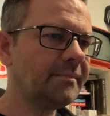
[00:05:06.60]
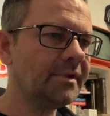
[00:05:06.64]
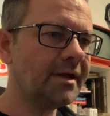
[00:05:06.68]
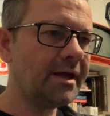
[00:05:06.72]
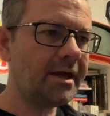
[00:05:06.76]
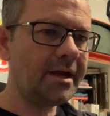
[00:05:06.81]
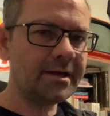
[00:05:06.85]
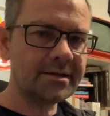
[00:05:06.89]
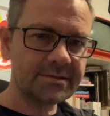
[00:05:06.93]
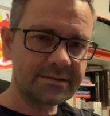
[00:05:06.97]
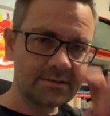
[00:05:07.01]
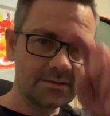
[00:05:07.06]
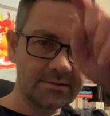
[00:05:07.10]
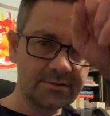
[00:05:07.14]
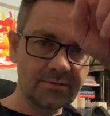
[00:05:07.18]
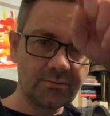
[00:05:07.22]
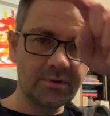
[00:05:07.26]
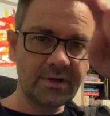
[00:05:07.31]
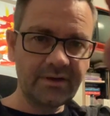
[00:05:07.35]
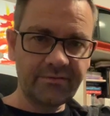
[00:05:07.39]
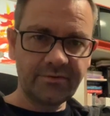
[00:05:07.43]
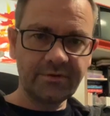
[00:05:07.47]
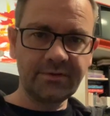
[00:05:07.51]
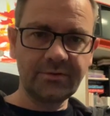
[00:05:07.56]
x. So we
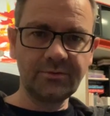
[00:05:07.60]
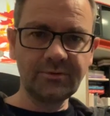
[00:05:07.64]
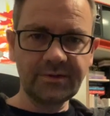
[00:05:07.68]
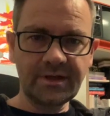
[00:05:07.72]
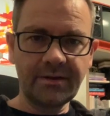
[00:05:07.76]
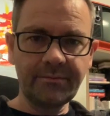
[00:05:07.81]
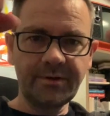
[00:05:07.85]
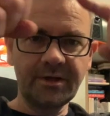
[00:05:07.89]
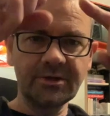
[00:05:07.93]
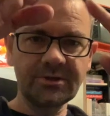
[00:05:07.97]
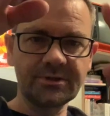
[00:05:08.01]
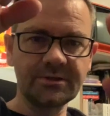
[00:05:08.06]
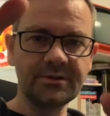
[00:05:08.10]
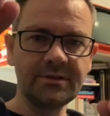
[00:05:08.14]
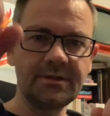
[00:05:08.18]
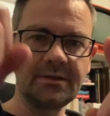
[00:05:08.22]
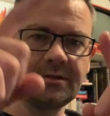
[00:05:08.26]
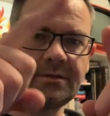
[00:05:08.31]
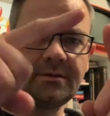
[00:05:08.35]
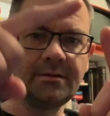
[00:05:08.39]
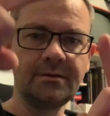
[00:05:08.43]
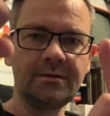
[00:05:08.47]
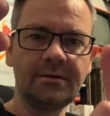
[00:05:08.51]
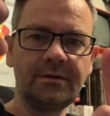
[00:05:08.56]
have a
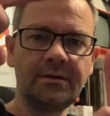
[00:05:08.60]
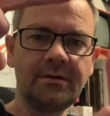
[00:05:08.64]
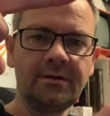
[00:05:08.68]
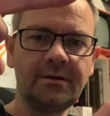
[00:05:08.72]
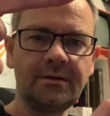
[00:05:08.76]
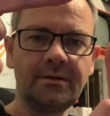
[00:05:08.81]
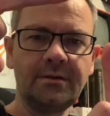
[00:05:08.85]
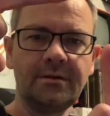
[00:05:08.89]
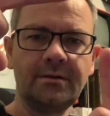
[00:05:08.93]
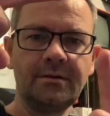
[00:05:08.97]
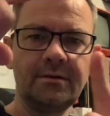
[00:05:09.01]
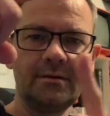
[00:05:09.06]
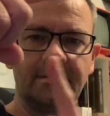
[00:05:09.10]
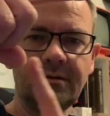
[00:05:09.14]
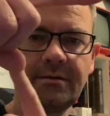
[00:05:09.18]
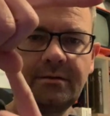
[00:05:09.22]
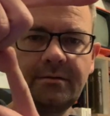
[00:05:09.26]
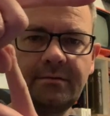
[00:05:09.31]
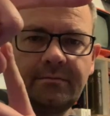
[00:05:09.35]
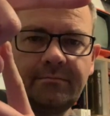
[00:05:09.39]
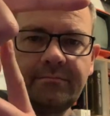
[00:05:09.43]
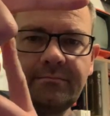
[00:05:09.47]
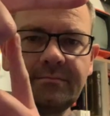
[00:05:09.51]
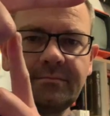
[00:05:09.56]
two-dimensional
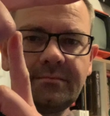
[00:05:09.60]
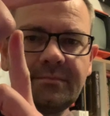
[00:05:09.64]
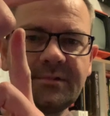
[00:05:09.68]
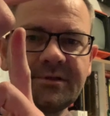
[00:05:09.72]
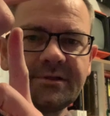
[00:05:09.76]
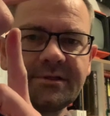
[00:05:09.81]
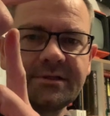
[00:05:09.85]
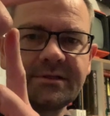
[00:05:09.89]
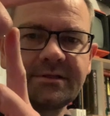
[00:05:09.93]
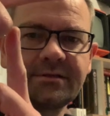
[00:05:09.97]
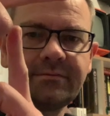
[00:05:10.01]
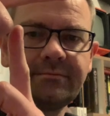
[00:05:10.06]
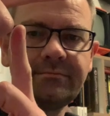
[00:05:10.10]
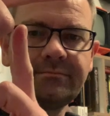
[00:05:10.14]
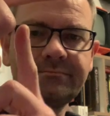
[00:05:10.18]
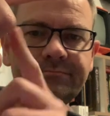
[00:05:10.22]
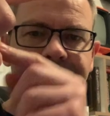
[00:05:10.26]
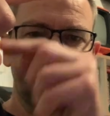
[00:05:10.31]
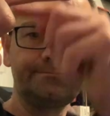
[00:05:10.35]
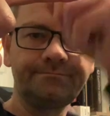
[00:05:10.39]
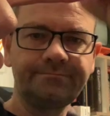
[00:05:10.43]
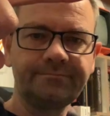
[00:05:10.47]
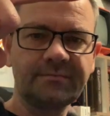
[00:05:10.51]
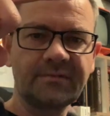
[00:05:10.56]
system.
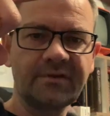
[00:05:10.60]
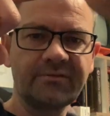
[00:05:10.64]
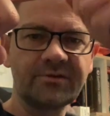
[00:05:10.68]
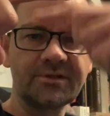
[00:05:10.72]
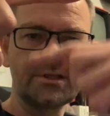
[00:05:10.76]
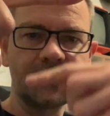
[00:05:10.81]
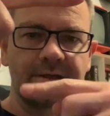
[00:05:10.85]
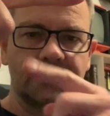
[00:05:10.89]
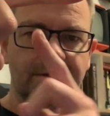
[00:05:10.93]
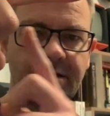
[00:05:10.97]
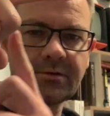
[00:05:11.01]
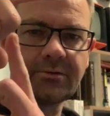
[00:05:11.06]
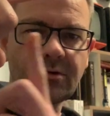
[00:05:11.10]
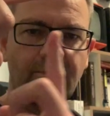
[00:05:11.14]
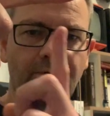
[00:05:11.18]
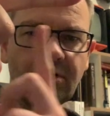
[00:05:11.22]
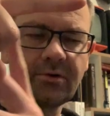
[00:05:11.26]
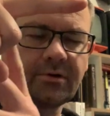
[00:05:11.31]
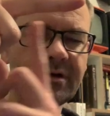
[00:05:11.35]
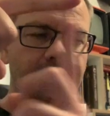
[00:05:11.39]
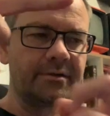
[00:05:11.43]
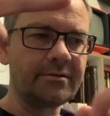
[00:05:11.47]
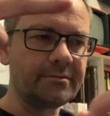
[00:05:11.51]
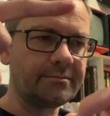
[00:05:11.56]
We select a row
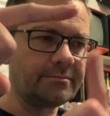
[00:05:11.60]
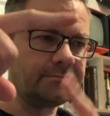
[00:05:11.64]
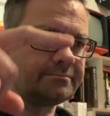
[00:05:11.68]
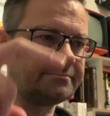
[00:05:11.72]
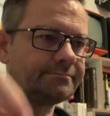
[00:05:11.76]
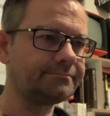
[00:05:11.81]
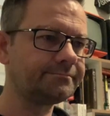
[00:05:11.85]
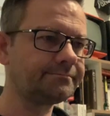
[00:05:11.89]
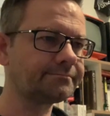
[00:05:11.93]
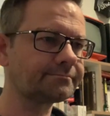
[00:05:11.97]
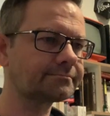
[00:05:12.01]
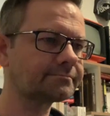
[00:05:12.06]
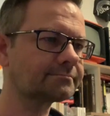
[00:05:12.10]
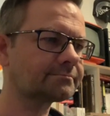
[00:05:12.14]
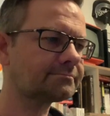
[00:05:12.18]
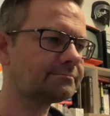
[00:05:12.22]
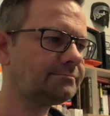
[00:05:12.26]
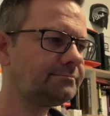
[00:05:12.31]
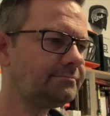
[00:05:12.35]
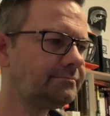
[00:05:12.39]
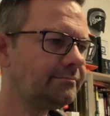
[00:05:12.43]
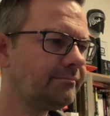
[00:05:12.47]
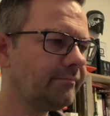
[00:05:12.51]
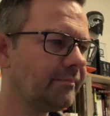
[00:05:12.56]

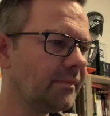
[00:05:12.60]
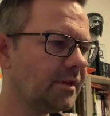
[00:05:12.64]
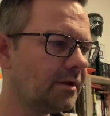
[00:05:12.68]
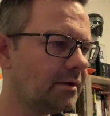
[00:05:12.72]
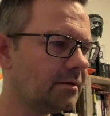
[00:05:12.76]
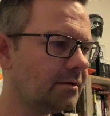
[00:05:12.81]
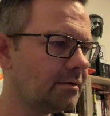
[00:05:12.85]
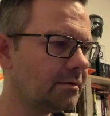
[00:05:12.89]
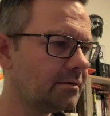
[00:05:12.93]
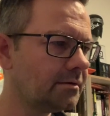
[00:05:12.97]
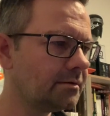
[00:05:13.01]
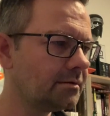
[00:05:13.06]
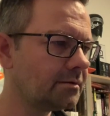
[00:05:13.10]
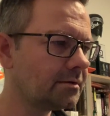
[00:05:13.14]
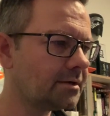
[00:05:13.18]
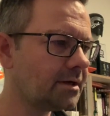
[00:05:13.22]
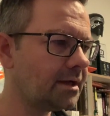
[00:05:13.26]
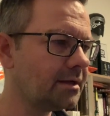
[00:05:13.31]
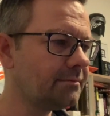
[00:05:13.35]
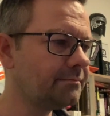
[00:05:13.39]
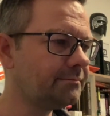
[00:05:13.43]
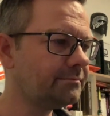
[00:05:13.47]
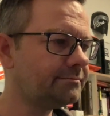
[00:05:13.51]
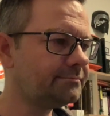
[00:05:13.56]
and a
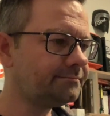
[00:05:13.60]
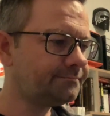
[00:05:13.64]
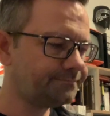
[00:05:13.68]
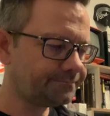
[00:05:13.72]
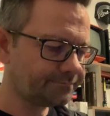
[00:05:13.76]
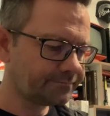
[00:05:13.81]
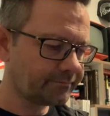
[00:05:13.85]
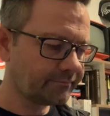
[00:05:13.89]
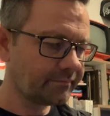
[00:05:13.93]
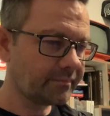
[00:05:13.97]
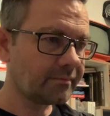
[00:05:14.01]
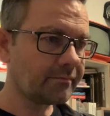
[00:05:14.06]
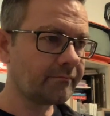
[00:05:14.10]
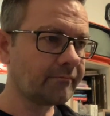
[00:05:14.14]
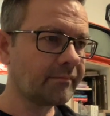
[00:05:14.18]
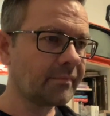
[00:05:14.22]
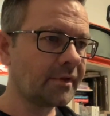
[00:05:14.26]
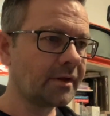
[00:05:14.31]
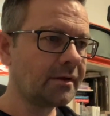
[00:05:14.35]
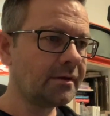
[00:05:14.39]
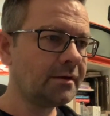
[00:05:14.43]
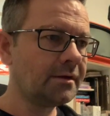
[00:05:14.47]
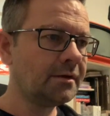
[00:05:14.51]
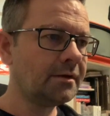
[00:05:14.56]
column,
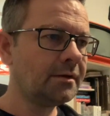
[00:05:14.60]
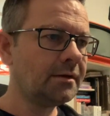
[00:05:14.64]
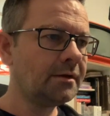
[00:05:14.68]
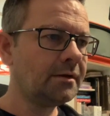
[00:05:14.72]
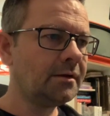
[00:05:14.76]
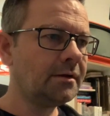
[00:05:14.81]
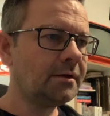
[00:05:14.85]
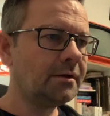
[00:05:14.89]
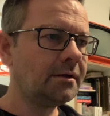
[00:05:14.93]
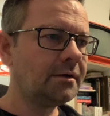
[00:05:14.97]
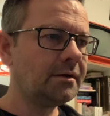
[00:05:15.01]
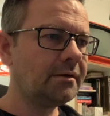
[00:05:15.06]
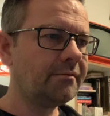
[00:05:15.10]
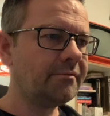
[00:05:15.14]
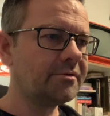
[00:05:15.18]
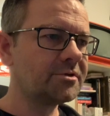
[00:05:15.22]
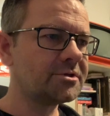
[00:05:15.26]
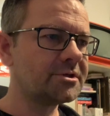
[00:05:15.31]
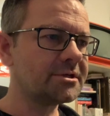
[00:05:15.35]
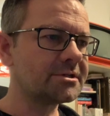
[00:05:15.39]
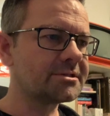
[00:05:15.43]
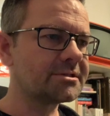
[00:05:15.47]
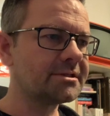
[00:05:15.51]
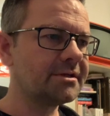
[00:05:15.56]
and we
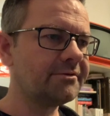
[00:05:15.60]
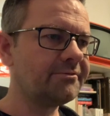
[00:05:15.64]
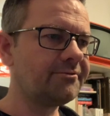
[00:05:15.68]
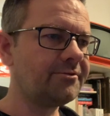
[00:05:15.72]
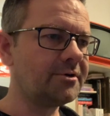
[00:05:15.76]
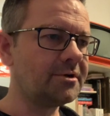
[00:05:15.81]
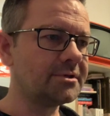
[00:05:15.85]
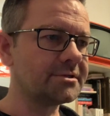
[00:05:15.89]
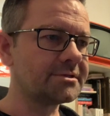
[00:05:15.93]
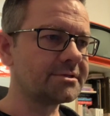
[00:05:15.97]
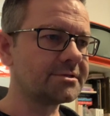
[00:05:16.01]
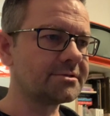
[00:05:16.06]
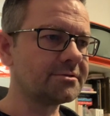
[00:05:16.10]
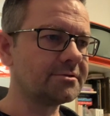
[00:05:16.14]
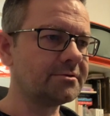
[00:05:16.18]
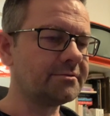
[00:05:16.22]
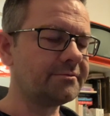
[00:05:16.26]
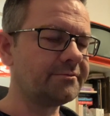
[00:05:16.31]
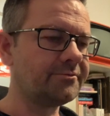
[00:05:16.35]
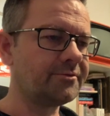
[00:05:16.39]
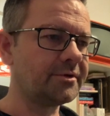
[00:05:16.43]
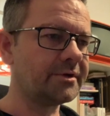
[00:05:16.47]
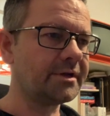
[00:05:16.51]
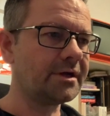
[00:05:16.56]
just say false. So
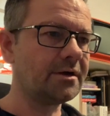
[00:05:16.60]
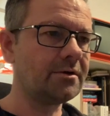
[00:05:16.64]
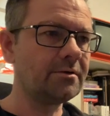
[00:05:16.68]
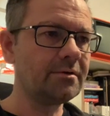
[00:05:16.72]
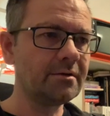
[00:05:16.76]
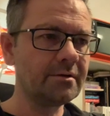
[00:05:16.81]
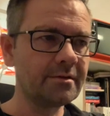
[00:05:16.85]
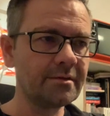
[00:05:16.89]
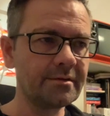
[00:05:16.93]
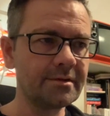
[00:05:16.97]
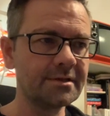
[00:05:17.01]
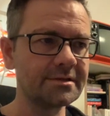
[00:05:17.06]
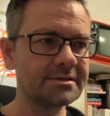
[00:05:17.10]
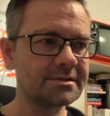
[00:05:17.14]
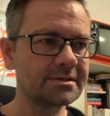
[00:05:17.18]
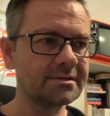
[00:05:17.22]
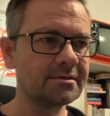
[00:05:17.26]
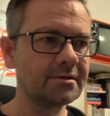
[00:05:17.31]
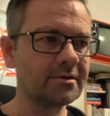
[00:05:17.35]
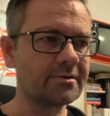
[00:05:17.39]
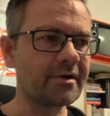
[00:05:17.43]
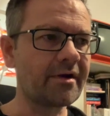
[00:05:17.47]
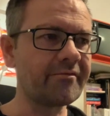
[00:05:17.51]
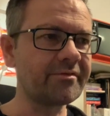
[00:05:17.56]
for now, this
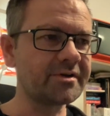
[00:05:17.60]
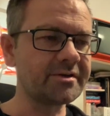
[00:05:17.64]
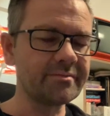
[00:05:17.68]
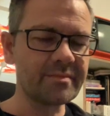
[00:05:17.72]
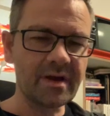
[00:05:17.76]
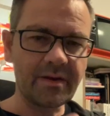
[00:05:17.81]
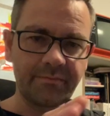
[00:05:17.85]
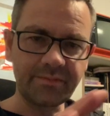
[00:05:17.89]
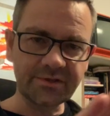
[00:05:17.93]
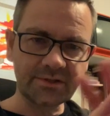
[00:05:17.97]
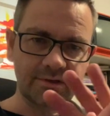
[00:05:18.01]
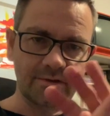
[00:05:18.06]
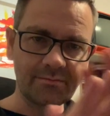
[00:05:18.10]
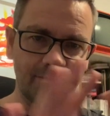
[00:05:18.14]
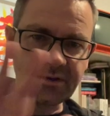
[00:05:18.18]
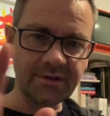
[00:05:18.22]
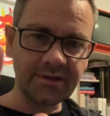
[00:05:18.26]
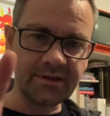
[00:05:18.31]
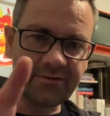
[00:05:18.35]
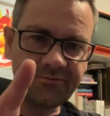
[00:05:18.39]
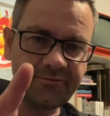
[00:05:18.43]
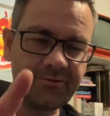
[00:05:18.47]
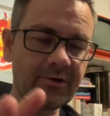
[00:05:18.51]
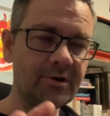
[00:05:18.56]
gravity map is
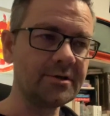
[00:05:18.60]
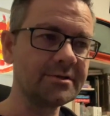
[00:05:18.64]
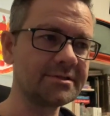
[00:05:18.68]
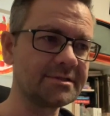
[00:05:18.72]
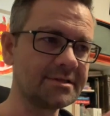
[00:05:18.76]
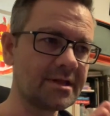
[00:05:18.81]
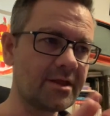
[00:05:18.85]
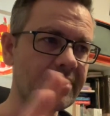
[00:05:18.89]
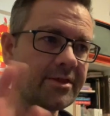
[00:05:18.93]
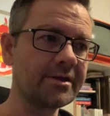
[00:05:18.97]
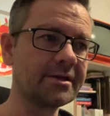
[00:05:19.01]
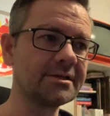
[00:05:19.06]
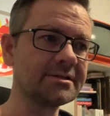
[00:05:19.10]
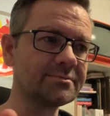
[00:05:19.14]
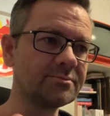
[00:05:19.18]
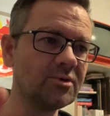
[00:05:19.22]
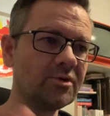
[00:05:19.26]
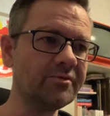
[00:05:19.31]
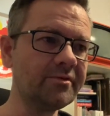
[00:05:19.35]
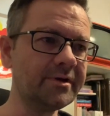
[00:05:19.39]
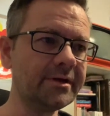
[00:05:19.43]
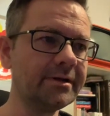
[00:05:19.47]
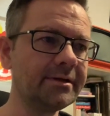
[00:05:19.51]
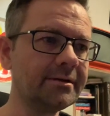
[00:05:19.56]
completely false. Nothing is
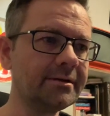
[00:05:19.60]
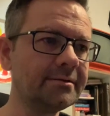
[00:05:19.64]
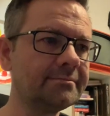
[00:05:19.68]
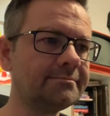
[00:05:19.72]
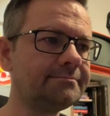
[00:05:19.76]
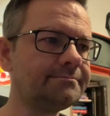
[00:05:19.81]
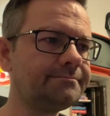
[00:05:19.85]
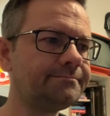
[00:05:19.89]
moving.